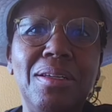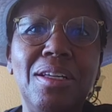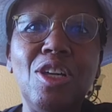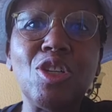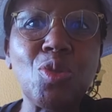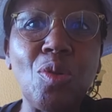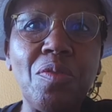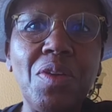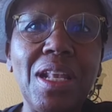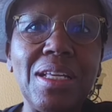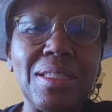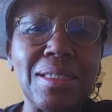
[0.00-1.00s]
E
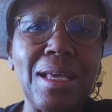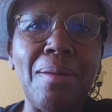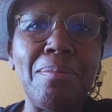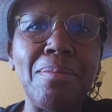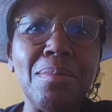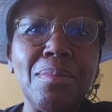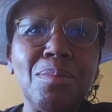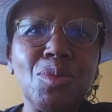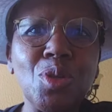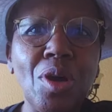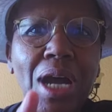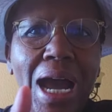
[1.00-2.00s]
Stokvelin sami.
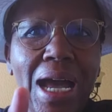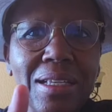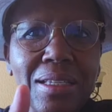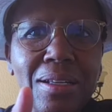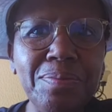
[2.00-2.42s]
So guys,